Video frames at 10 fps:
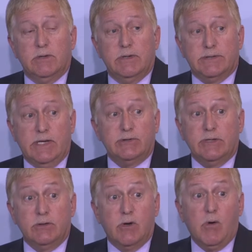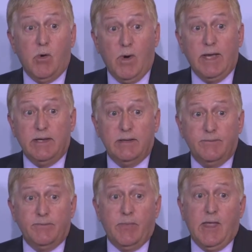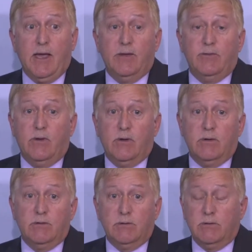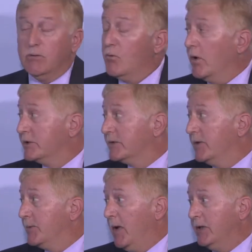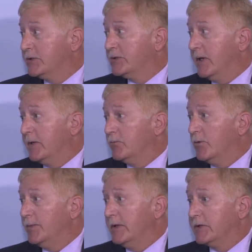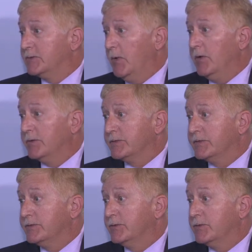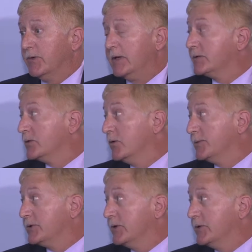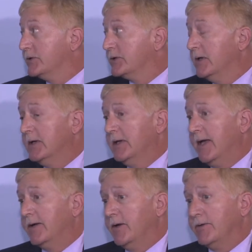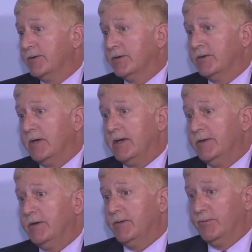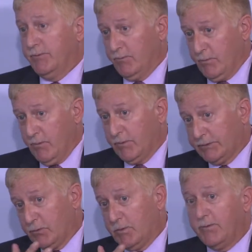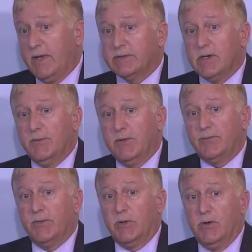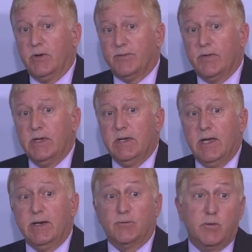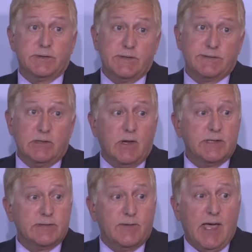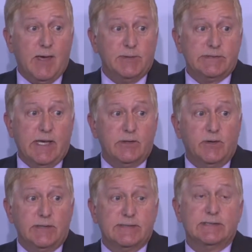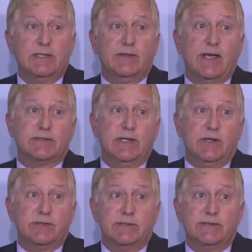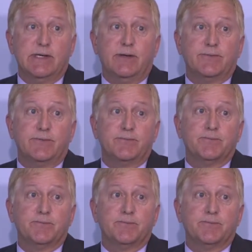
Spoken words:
essentially go away, and the waters of Lake Pontchartrain will be exposed to direct storm surge and other storm events coming from the Gulf. And of course, there's the loss of the habitat on the 16,000 acres itself.